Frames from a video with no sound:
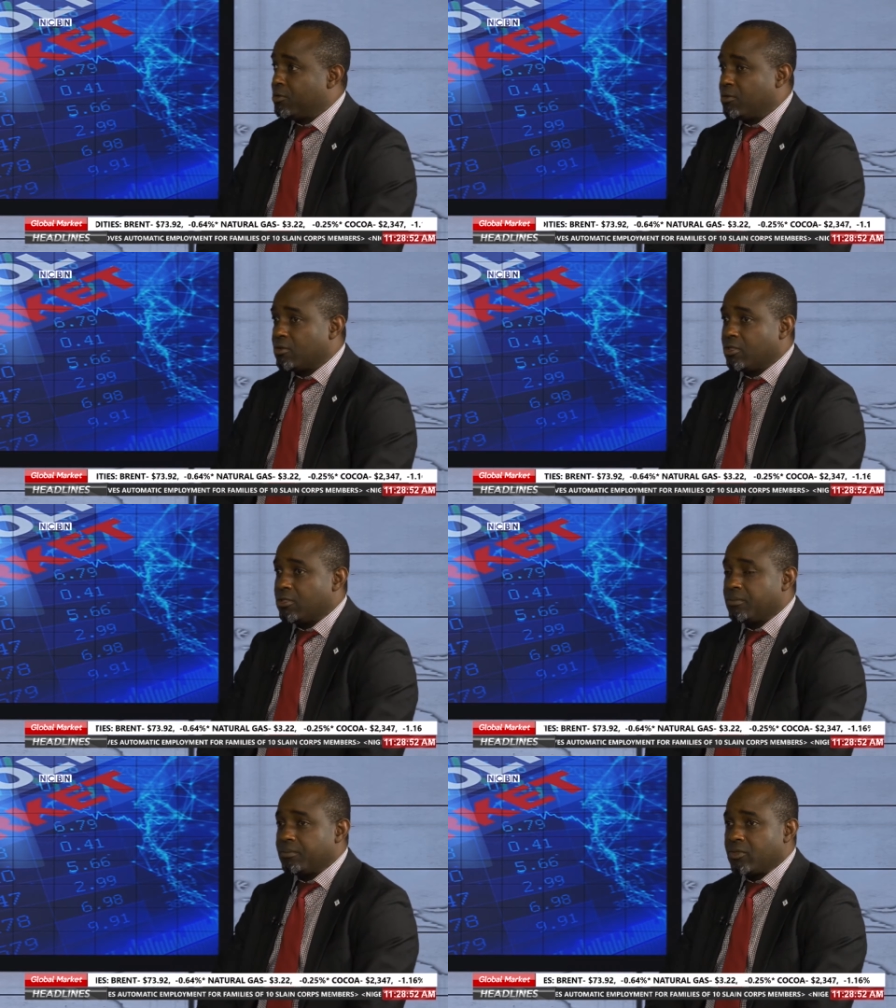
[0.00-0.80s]

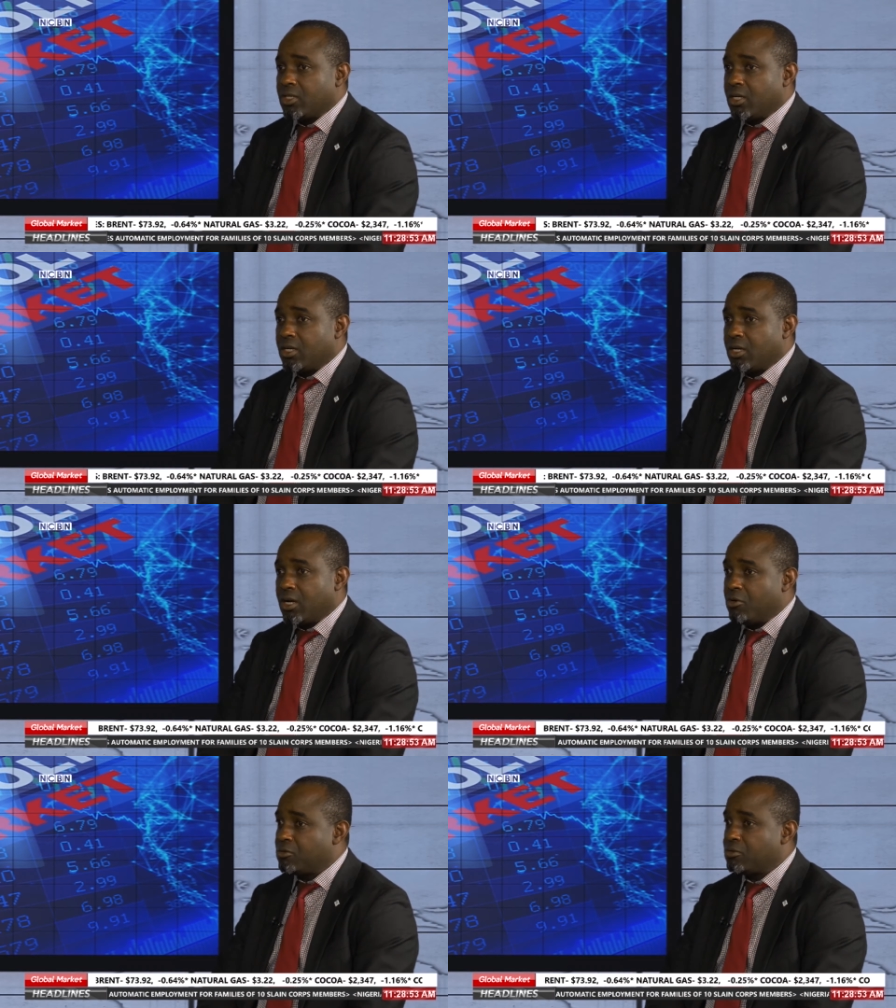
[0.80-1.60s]
okay,
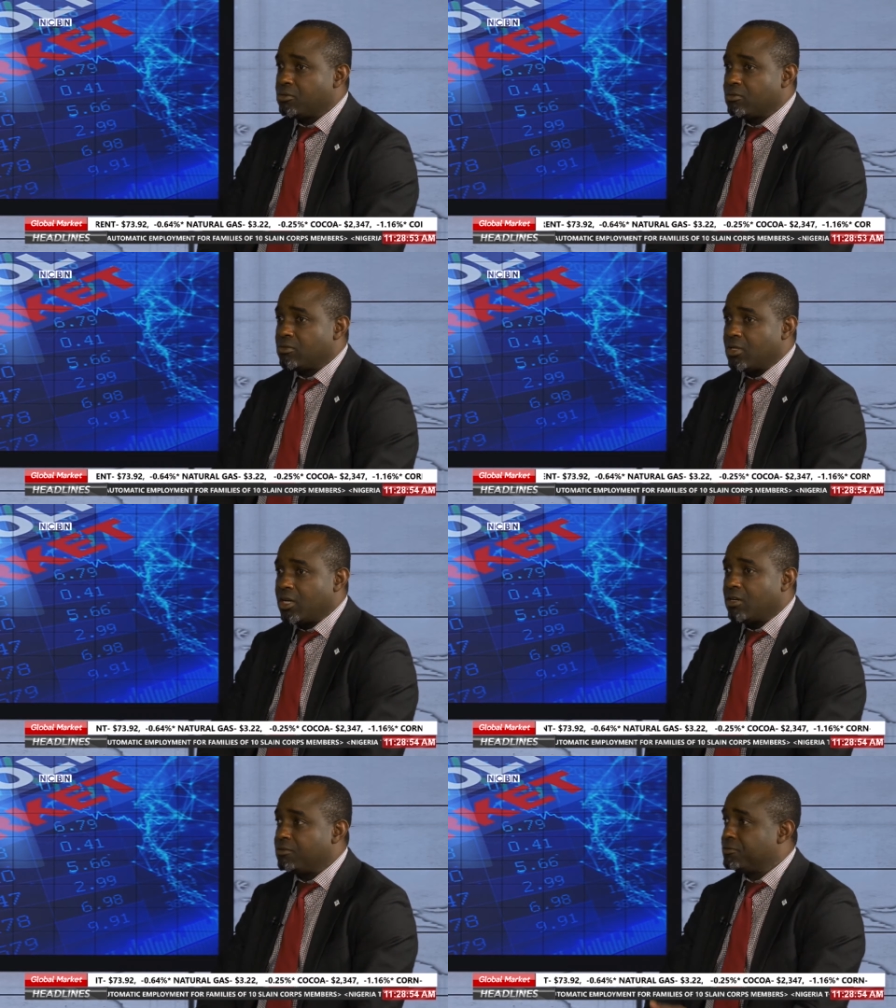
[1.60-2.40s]
I want to
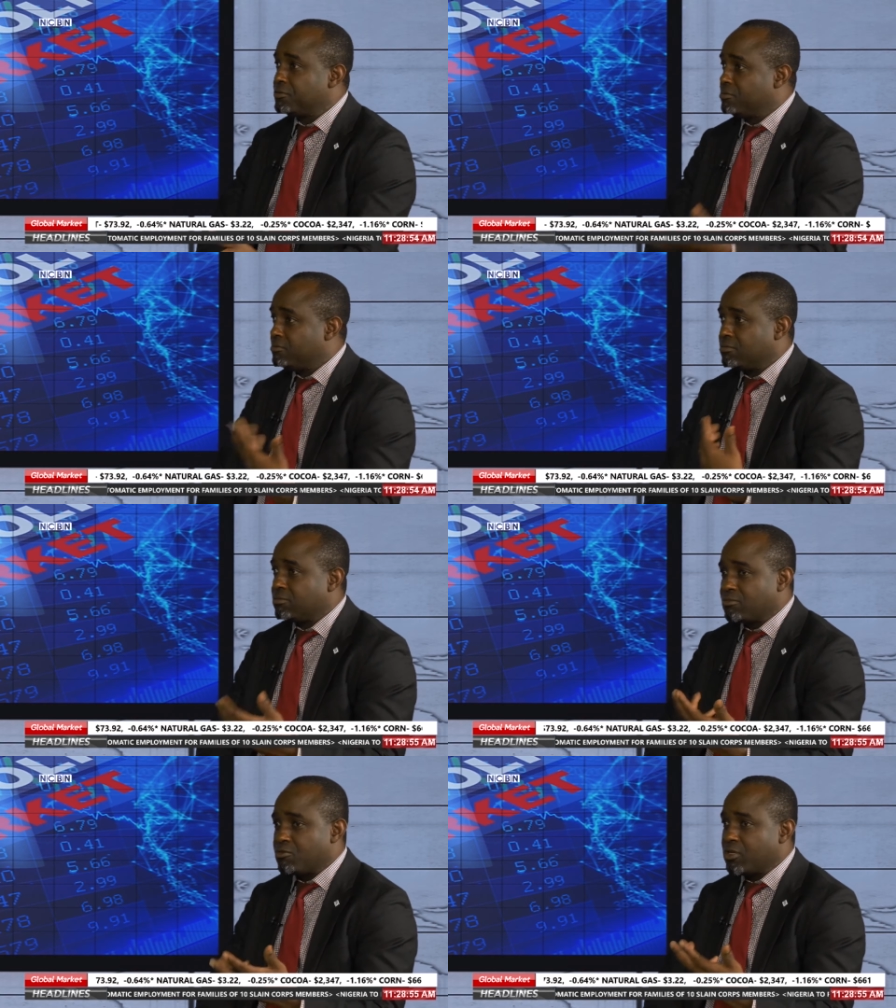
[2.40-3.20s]
have
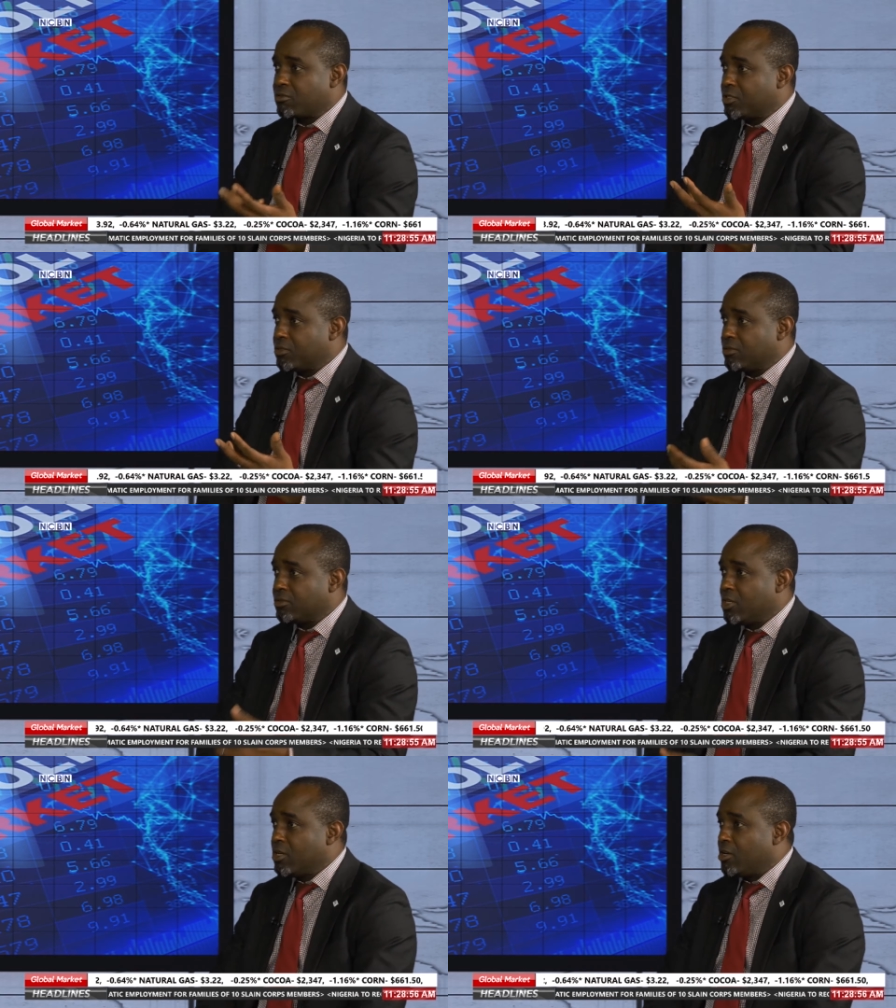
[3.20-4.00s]
quick return
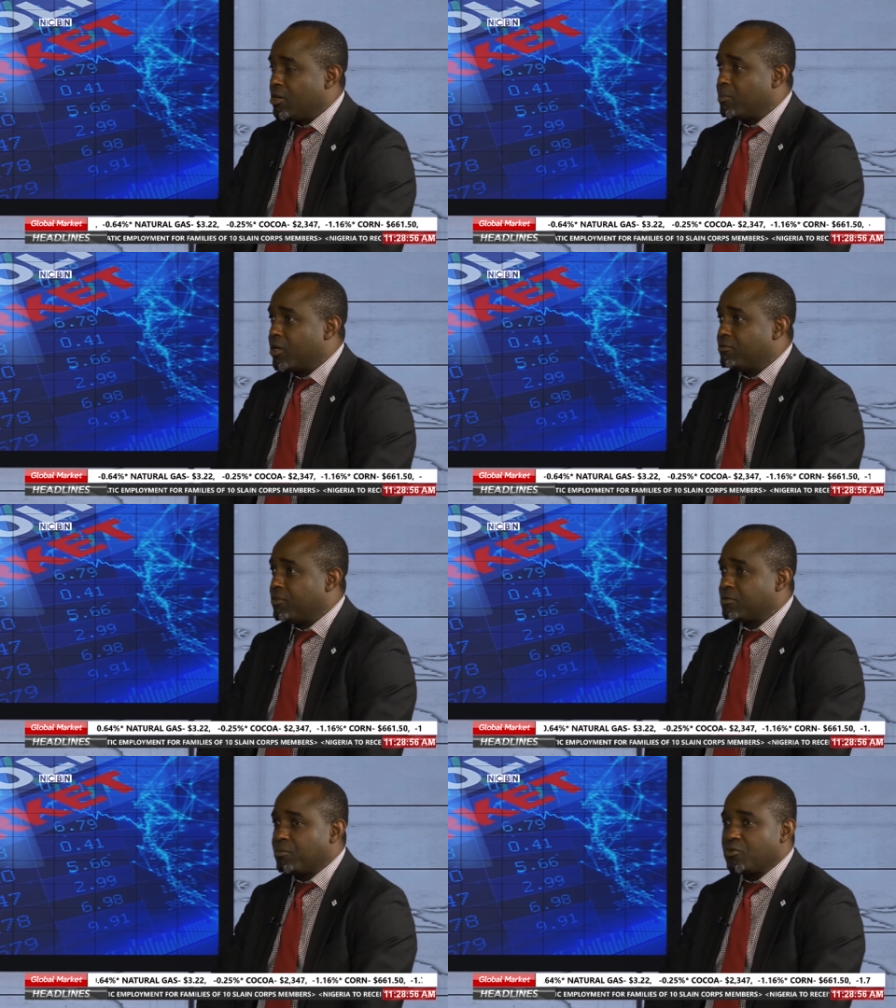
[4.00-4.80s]
on my
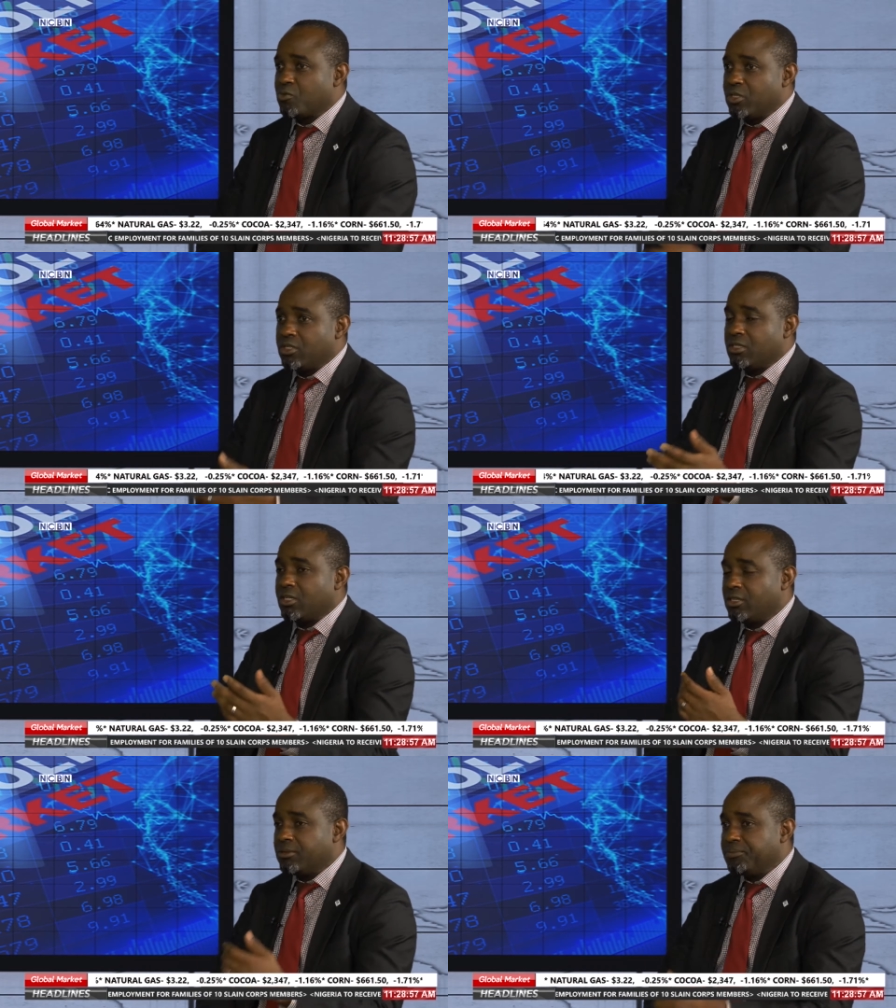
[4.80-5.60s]
investment within
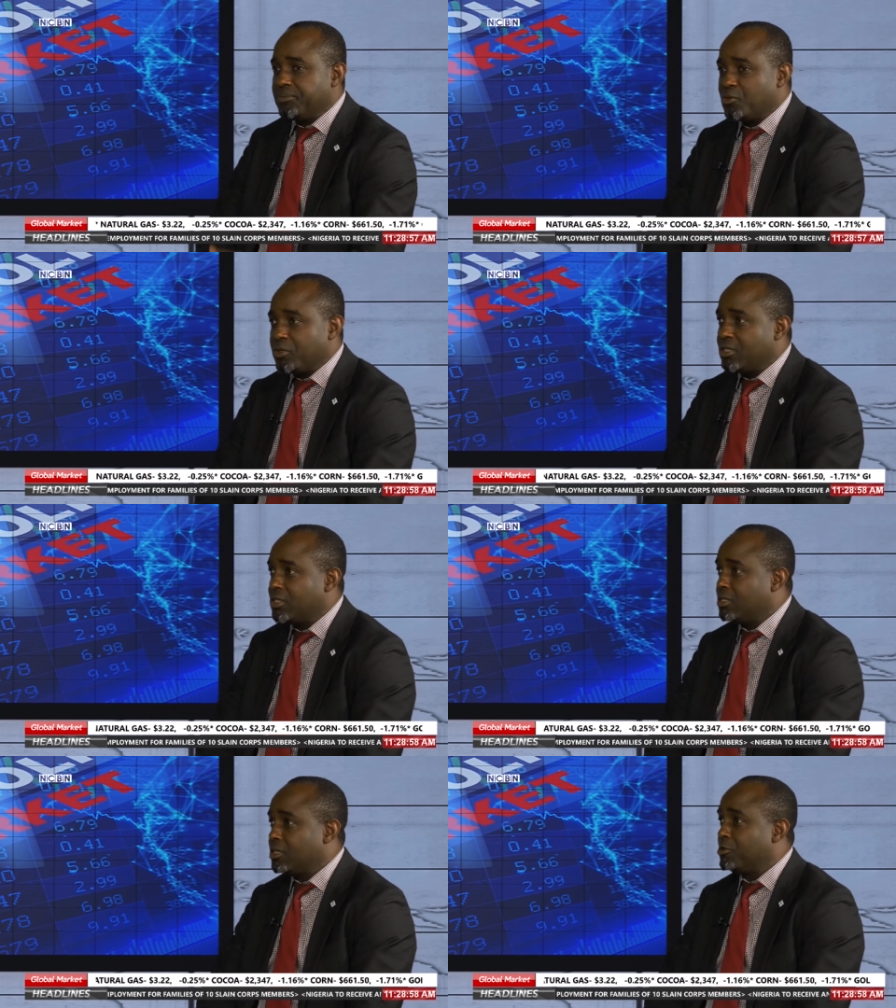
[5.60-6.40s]
a
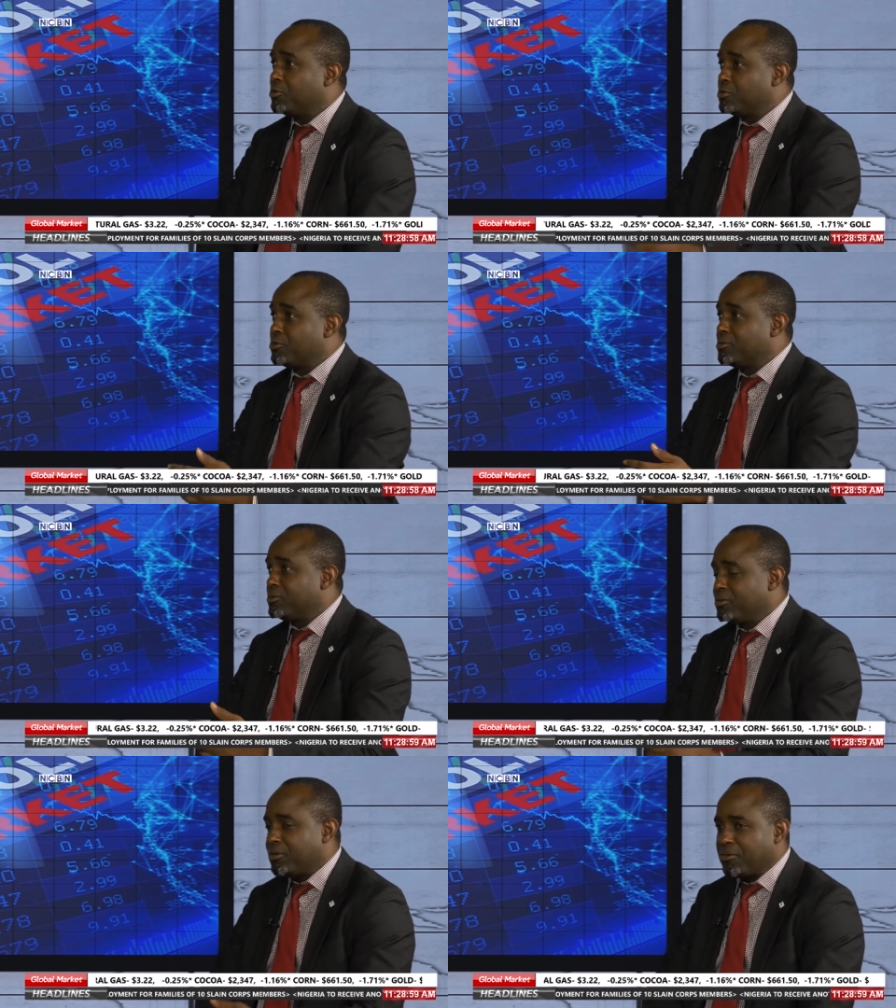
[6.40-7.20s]
year or two
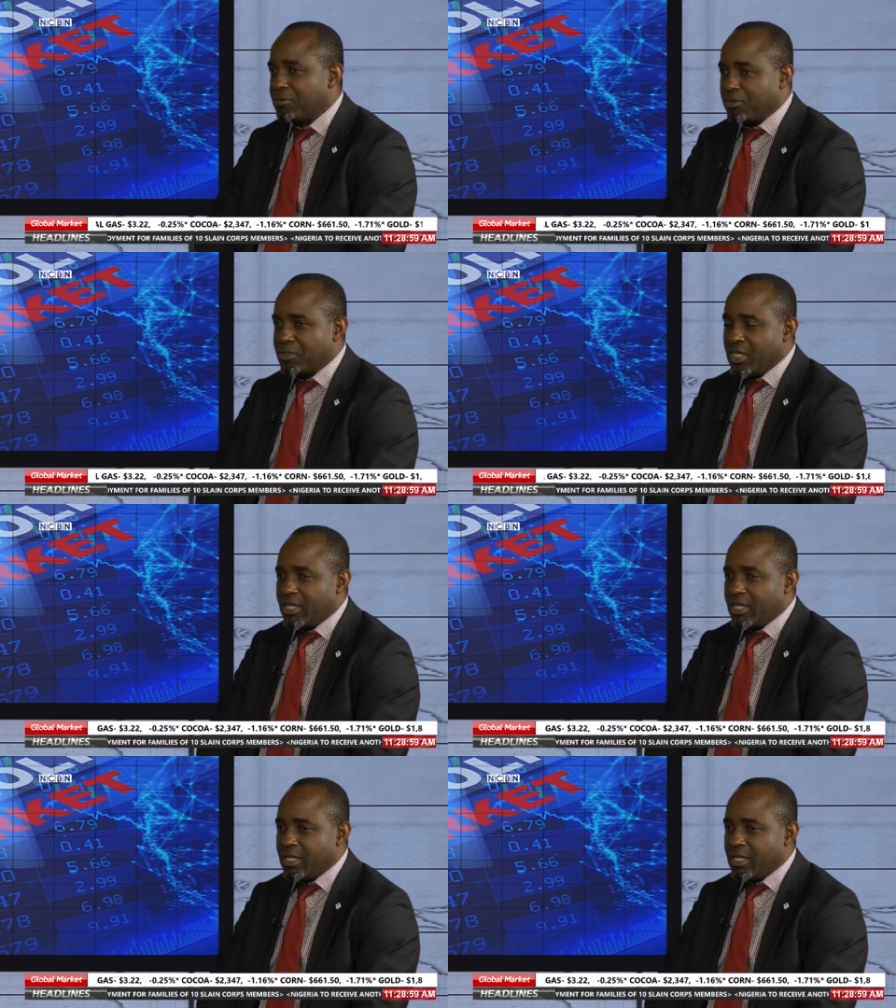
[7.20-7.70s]
or three,